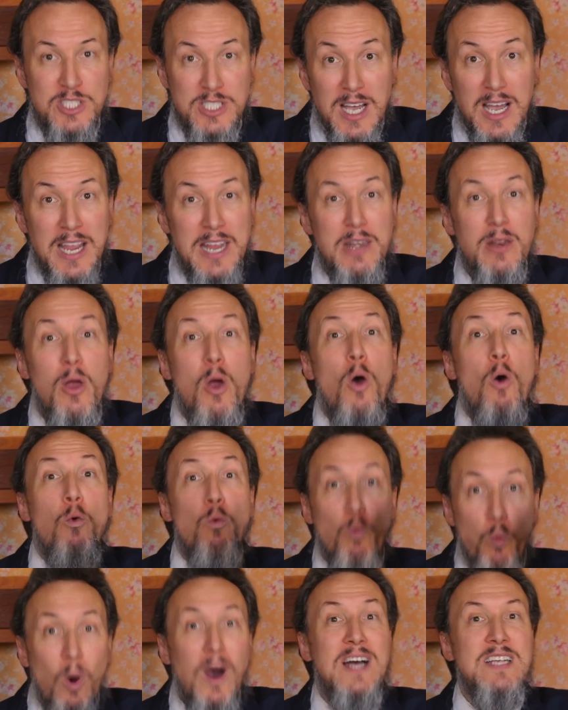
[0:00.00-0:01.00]
site
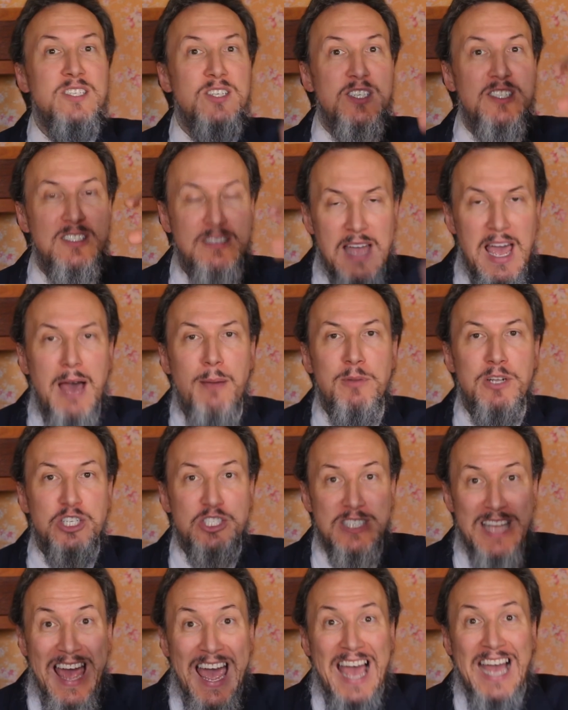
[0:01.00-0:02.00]
was
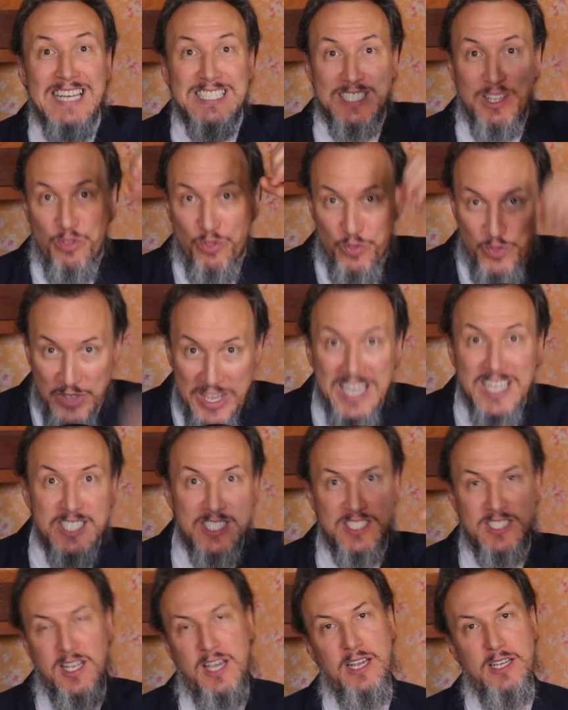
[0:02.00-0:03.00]
established as the
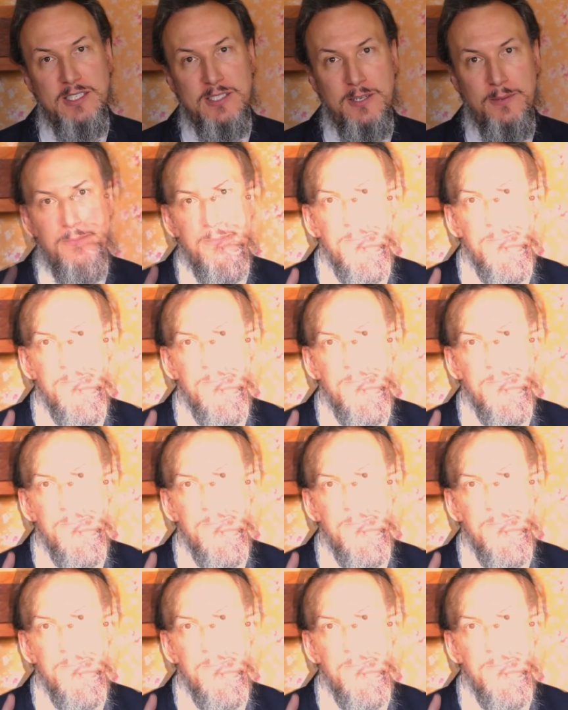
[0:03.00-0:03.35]
site.